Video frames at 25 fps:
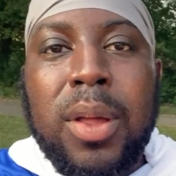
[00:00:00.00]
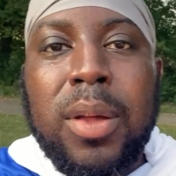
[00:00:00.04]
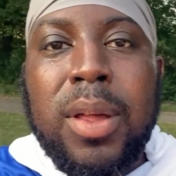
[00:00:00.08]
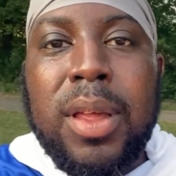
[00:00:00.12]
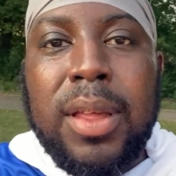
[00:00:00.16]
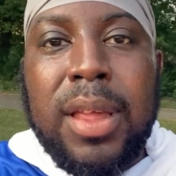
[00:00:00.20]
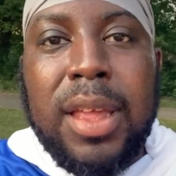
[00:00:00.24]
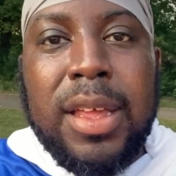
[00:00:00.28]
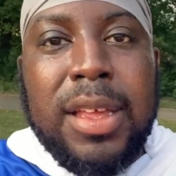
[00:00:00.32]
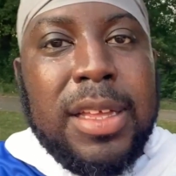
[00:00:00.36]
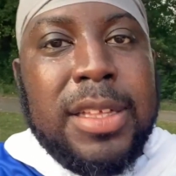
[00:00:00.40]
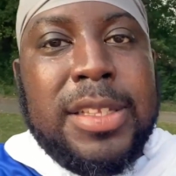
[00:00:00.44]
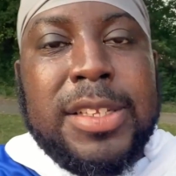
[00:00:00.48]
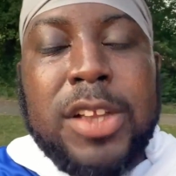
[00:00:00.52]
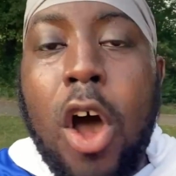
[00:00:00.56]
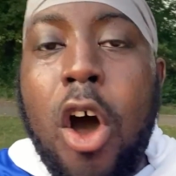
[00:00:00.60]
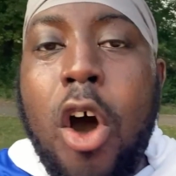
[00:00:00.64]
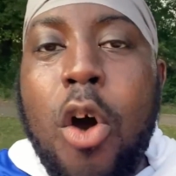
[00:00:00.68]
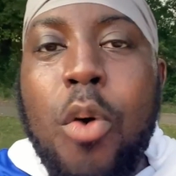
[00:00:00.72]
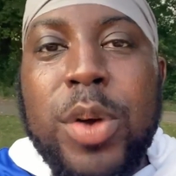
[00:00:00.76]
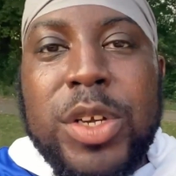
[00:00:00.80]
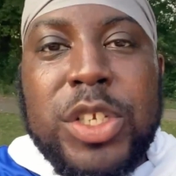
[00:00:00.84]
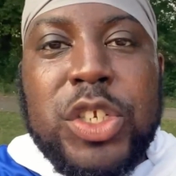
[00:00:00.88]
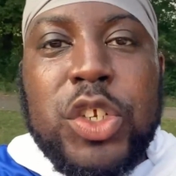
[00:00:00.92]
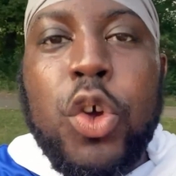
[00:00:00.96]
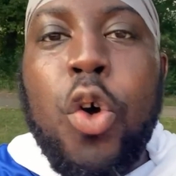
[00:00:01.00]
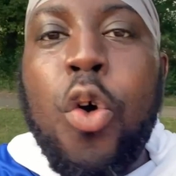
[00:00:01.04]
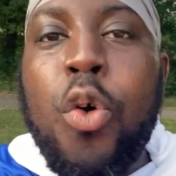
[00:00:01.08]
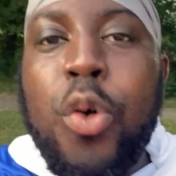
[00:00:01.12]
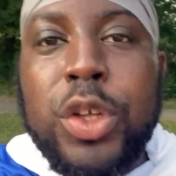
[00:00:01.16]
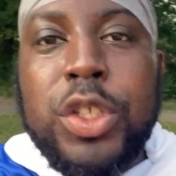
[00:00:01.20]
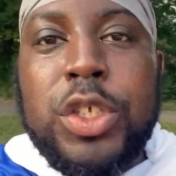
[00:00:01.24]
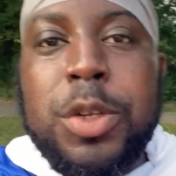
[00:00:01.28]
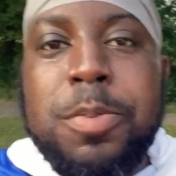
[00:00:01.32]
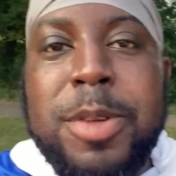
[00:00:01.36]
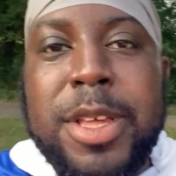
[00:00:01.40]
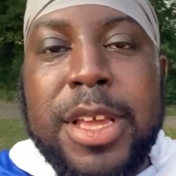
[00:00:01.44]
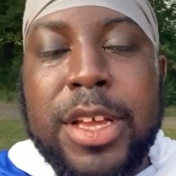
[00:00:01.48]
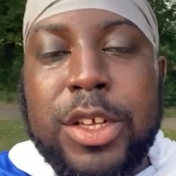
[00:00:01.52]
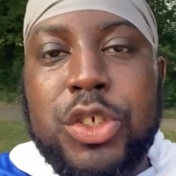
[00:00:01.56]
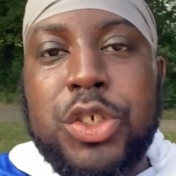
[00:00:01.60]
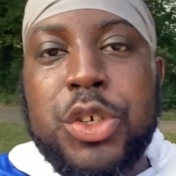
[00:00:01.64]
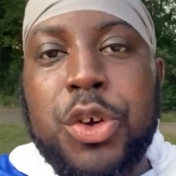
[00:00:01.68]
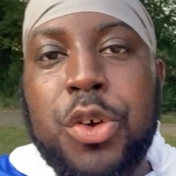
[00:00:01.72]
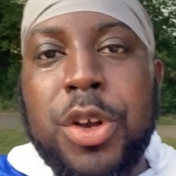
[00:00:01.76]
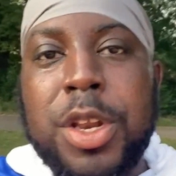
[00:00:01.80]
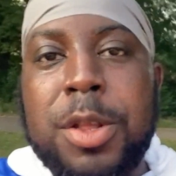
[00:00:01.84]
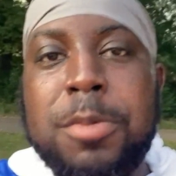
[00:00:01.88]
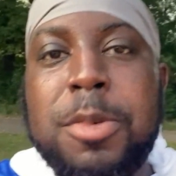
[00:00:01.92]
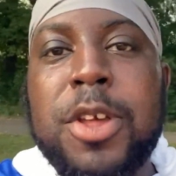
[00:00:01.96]
it's always going to be a
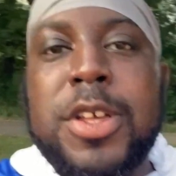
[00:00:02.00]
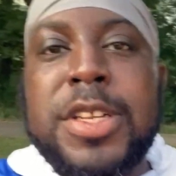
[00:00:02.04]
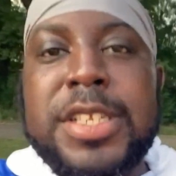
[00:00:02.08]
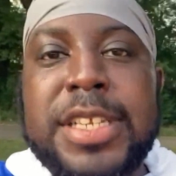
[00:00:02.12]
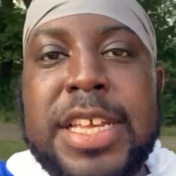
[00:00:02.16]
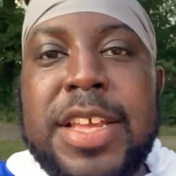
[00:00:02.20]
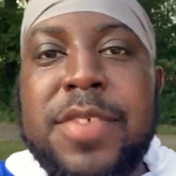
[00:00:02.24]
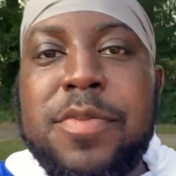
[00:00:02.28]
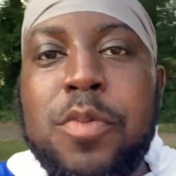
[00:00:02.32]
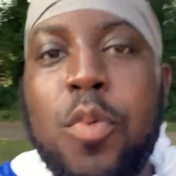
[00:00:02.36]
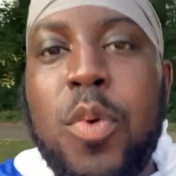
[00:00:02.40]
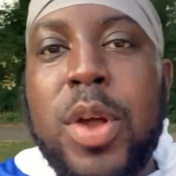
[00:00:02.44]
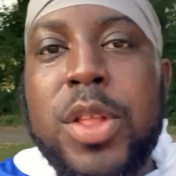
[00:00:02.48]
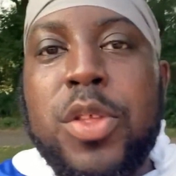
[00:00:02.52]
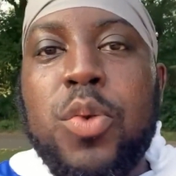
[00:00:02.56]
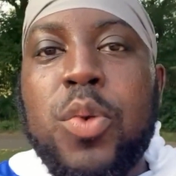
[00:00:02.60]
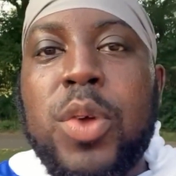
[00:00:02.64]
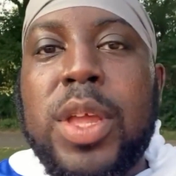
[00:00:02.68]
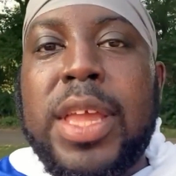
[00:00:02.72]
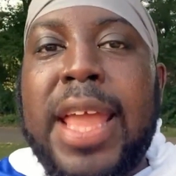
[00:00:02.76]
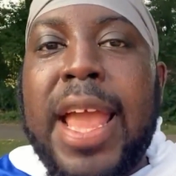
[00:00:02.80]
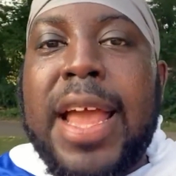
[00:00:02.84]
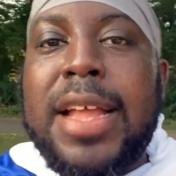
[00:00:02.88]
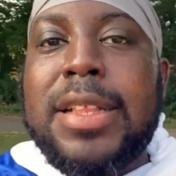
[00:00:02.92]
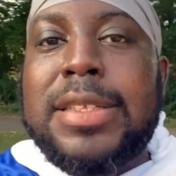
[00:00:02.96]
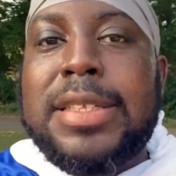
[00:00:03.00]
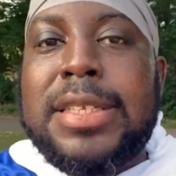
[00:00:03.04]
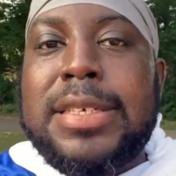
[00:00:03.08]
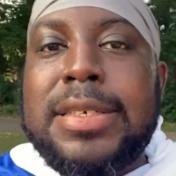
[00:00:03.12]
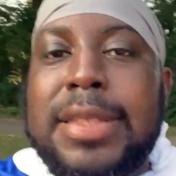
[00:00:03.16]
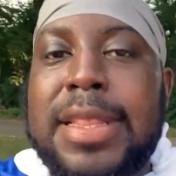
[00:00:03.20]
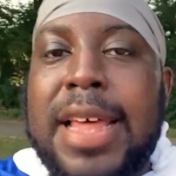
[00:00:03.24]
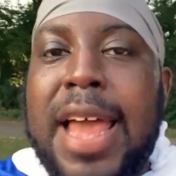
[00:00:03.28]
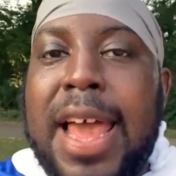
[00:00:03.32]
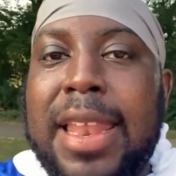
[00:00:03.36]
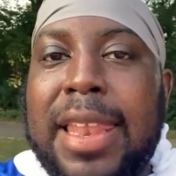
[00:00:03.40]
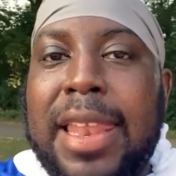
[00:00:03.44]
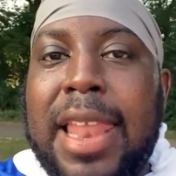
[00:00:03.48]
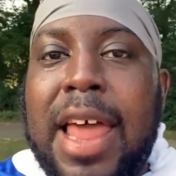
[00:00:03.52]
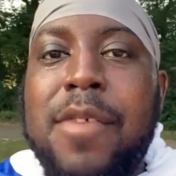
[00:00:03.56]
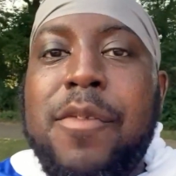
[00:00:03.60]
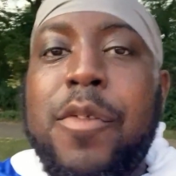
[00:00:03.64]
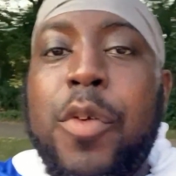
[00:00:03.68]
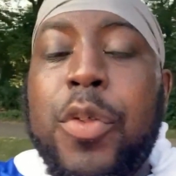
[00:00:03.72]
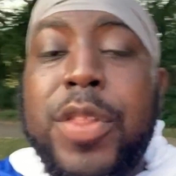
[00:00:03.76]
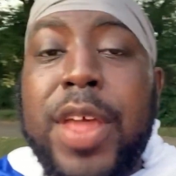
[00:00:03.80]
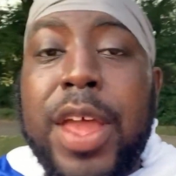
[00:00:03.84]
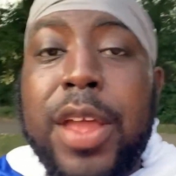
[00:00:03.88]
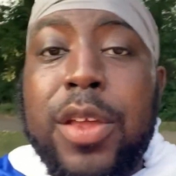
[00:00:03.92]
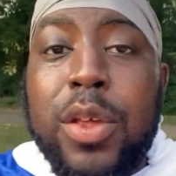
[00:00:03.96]
journey because even when you get to that
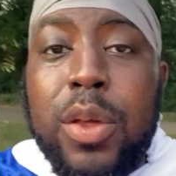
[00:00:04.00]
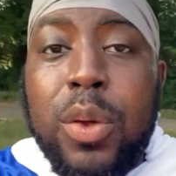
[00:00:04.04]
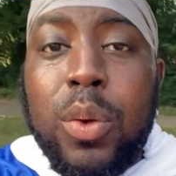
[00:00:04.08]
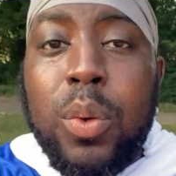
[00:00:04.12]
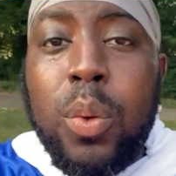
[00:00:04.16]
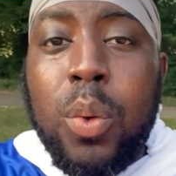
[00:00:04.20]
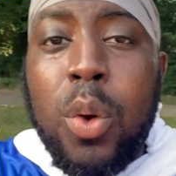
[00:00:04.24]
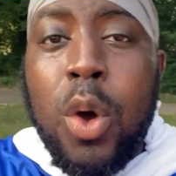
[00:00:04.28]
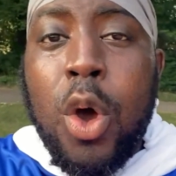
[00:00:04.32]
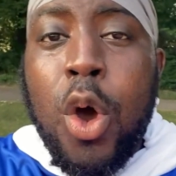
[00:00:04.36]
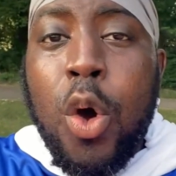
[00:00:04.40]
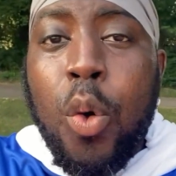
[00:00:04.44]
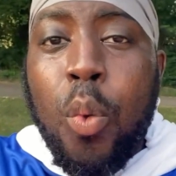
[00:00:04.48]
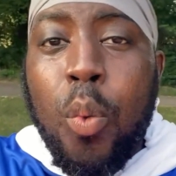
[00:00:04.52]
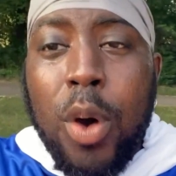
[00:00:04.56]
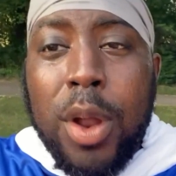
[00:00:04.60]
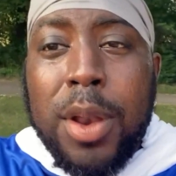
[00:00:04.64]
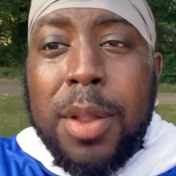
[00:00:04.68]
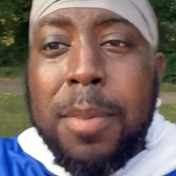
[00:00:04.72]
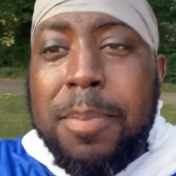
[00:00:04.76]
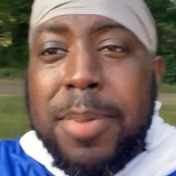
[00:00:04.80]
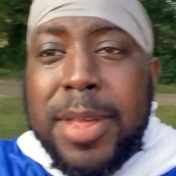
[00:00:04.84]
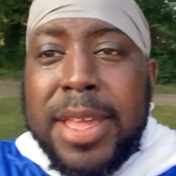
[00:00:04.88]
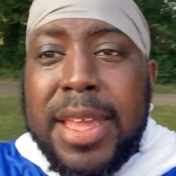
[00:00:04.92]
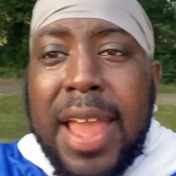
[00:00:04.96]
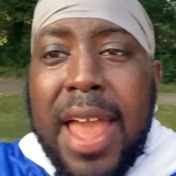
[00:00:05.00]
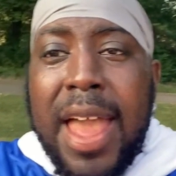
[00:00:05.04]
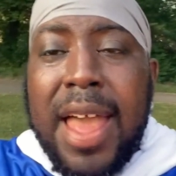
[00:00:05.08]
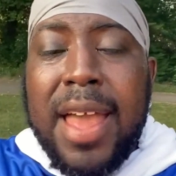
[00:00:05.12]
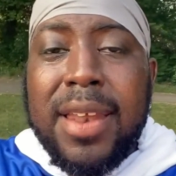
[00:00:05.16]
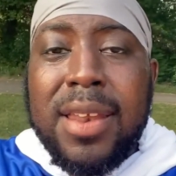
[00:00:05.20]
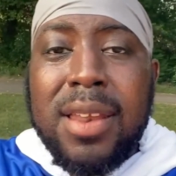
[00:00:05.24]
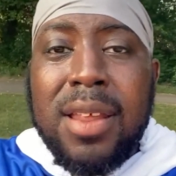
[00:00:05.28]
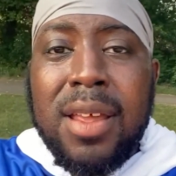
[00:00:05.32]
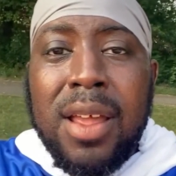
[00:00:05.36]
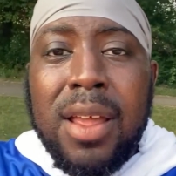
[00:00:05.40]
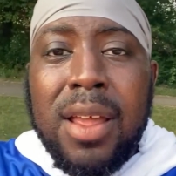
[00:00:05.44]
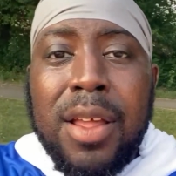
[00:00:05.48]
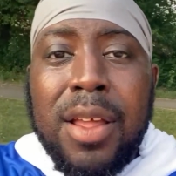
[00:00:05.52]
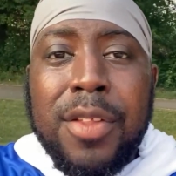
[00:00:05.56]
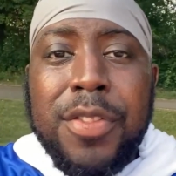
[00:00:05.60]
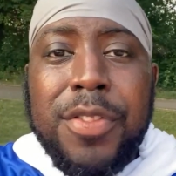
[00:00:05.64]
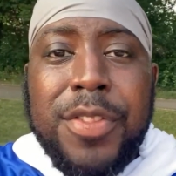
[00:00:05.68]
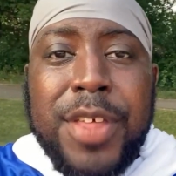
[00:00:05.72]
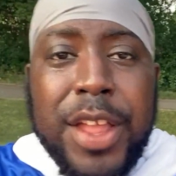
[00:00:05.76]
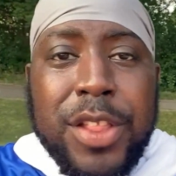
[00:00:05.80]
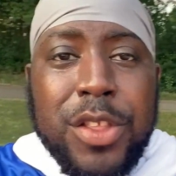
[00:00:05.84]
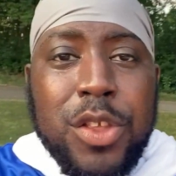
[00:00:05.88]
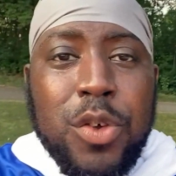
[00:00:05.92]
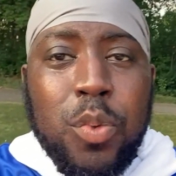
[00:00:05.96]
level that you want to be at,
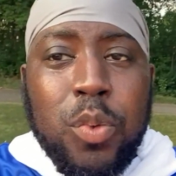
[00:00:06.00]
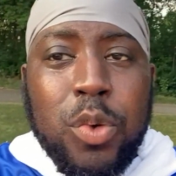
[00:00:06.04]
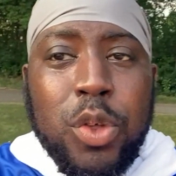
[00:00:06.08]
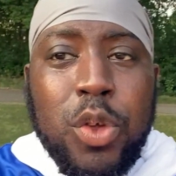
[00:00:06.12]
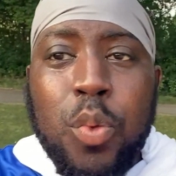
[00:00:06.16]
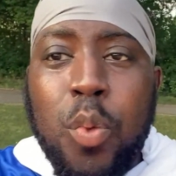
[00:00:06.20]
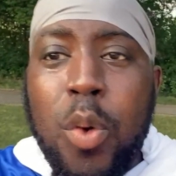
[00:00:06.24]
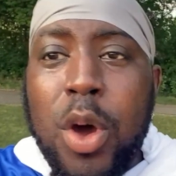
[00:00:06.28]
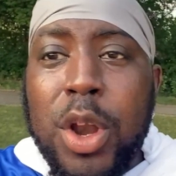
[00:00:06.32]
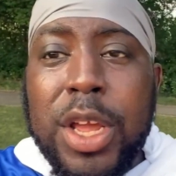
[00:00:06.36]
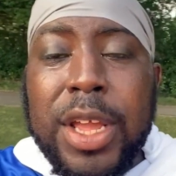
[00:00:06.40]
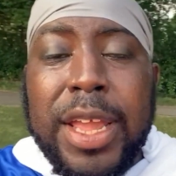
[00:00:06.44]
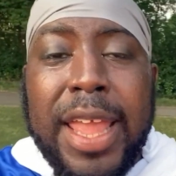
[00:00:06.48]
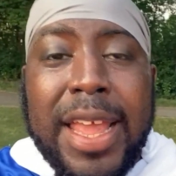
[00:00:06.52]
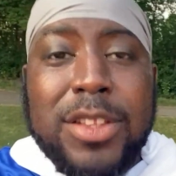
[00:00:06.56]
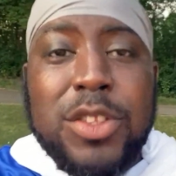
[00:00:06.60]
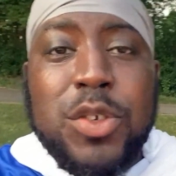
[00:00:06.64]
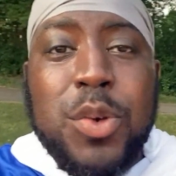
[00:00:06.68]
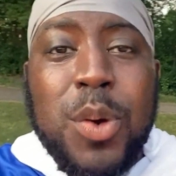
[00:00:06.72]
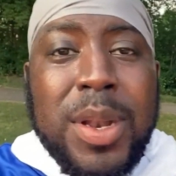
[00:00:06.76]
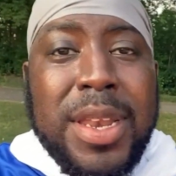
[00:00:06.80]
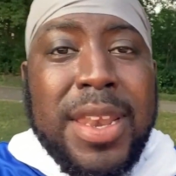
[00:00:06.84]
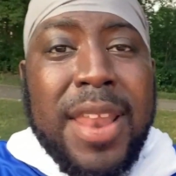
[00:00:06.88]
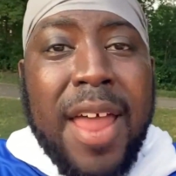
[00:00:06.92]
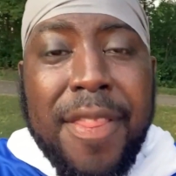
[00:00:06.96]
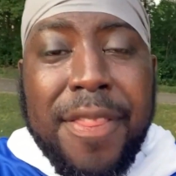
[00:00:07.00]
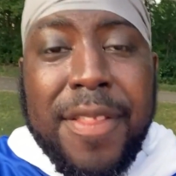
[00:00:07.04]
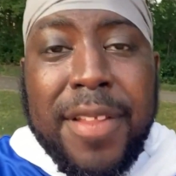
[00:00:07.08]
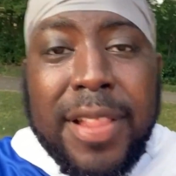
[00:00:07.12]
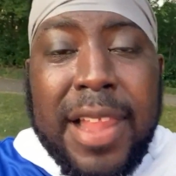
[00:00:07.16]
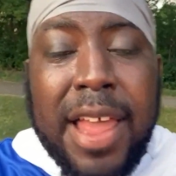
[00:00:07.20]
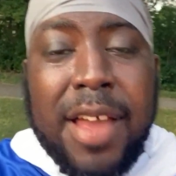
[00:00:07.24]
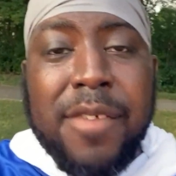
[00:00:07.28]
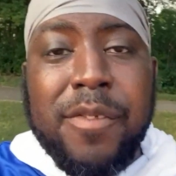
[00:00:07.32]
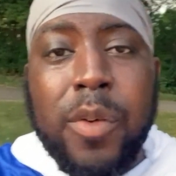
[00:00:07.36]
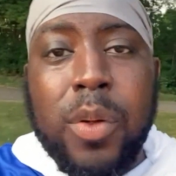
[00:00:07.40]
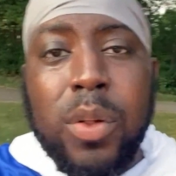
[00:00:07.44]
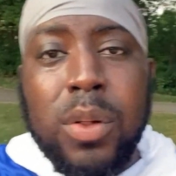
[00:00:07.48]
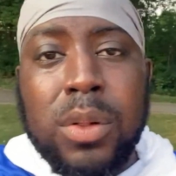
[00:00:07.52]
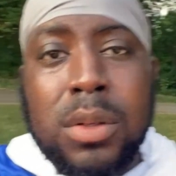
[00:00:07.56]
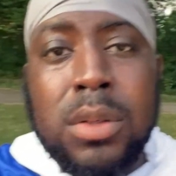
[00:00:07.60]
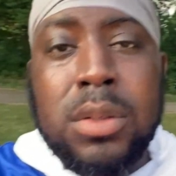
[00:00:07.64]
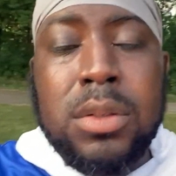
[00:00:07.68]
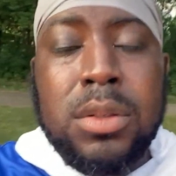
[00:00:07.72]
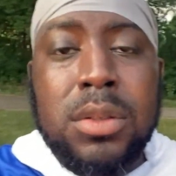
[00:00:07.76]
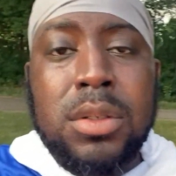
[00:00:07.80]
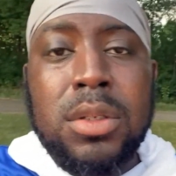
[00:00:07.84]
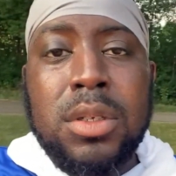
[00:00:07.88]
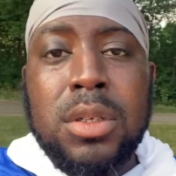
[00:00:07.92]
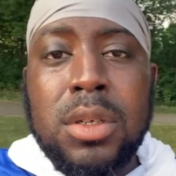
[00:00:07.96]
then you want to get to another level.
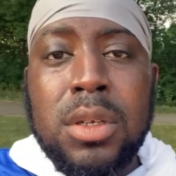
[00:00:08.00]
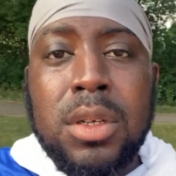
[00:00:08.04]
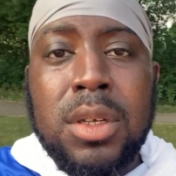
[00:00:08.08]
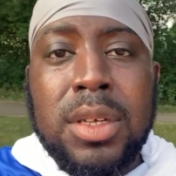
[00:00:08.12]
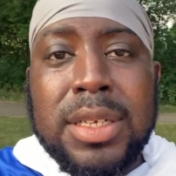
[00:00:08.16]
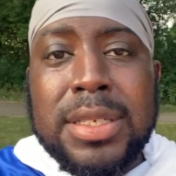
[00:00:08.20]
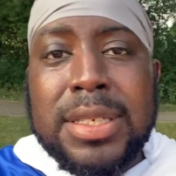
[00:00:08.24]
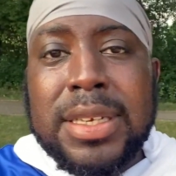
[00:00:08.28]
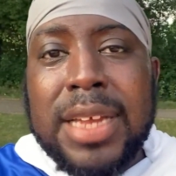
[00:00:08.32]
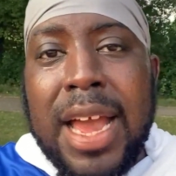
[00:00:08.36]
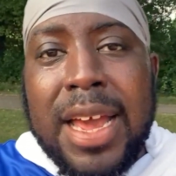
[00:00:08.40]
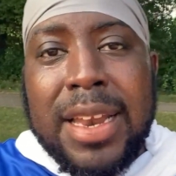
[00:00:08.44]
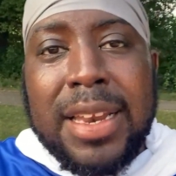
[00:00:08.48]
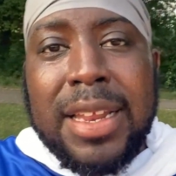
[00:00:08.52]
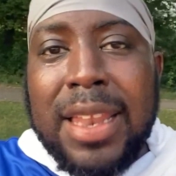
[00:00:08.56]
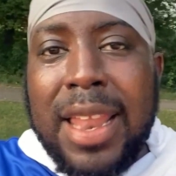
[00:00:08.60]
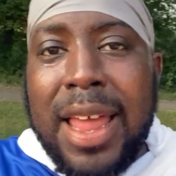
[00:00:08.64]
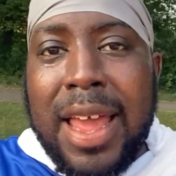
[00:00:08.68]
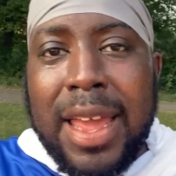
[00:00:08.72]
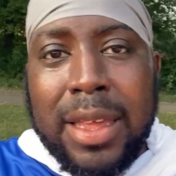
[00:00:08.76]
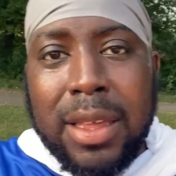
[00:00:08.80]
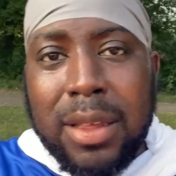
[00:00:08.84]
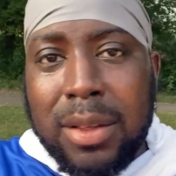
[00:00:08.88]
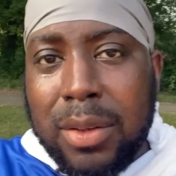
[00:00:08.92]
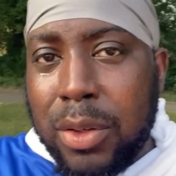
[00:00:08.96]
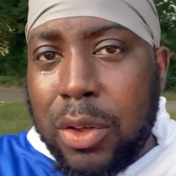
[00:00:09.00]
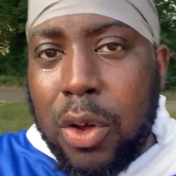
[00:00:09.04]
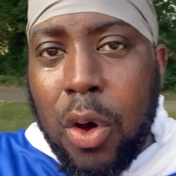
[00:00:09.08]
It's kind of like